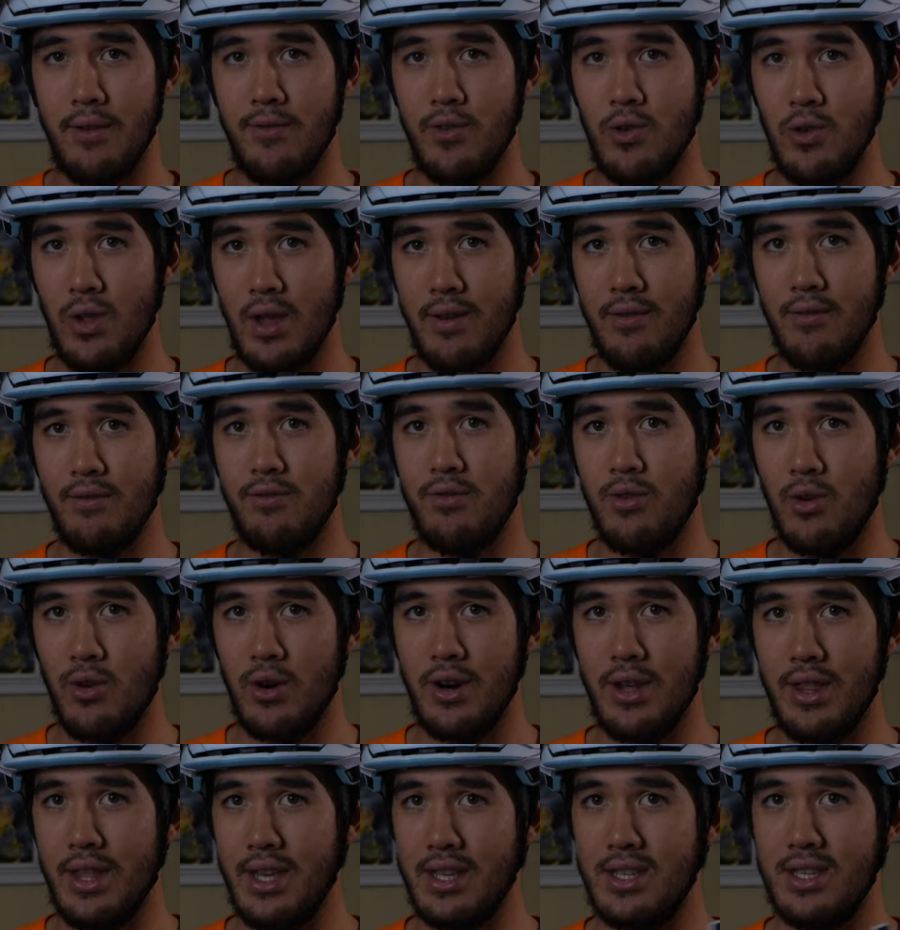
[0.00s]
If you live in
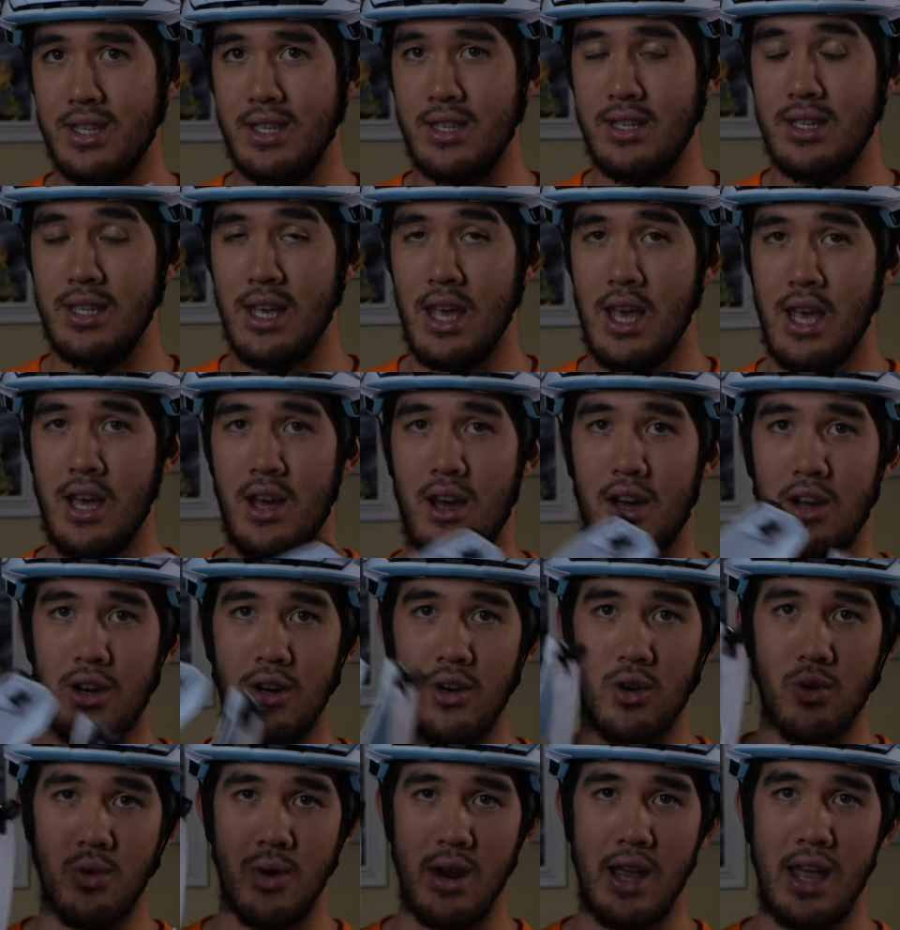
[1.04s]
Florida, this is a
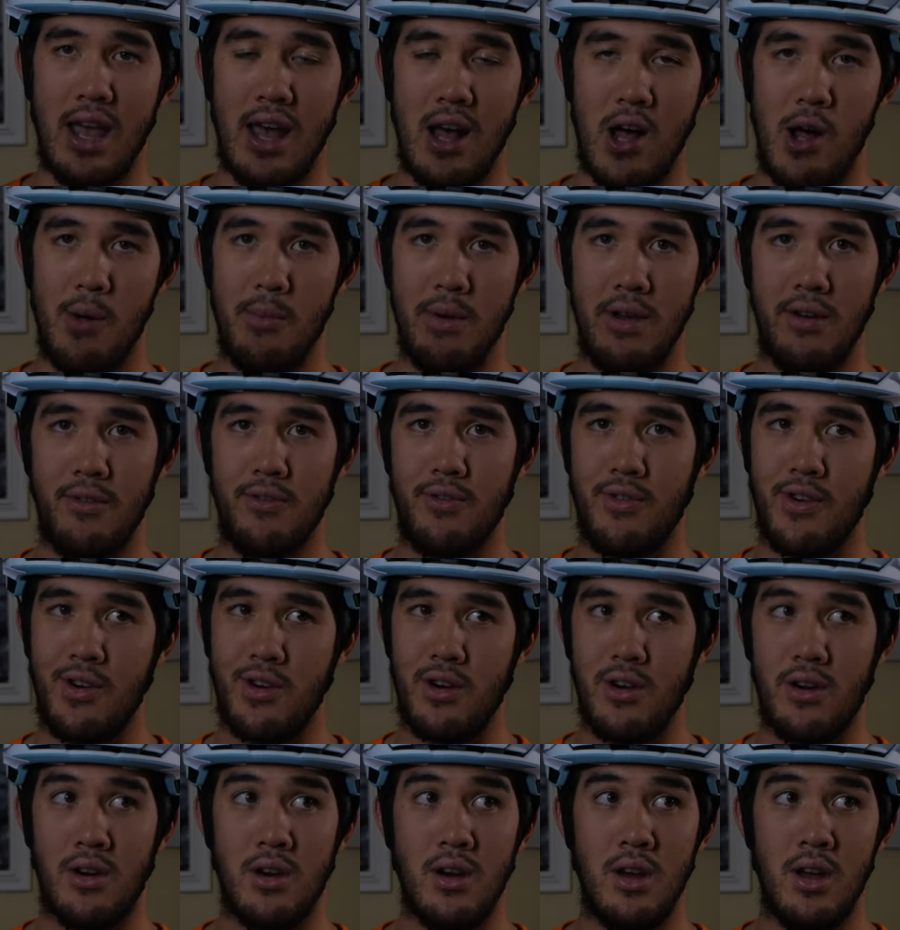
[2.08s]
great helmet
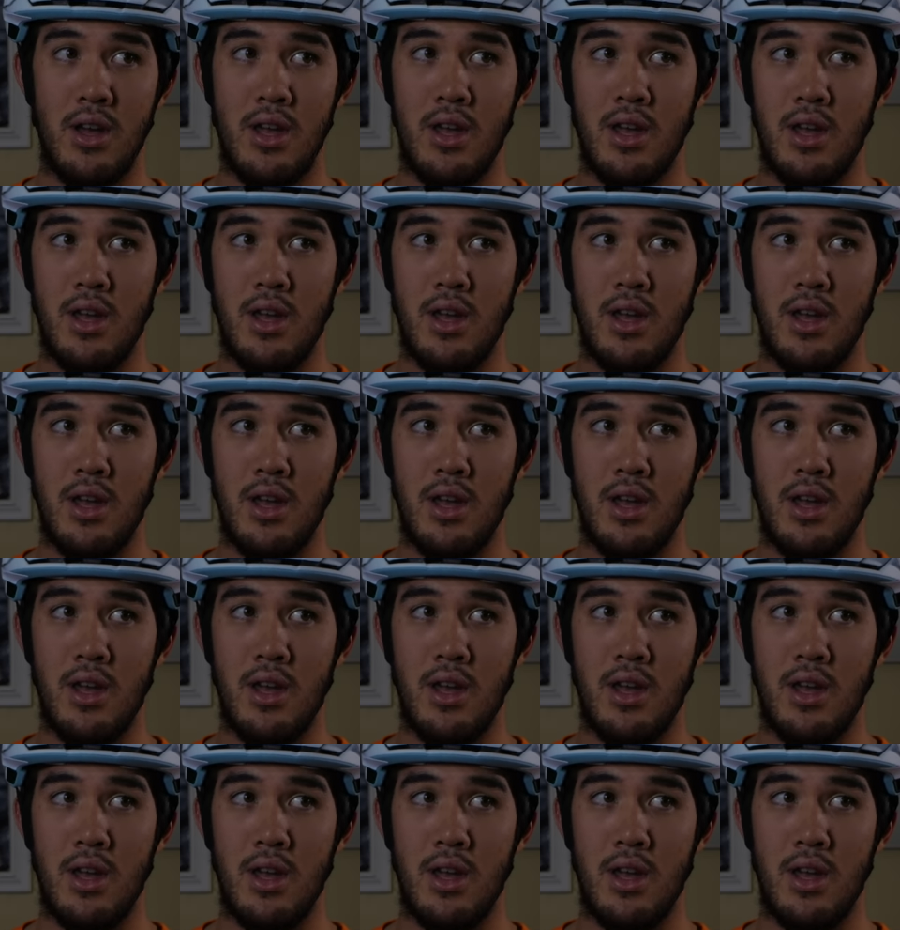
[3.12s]
for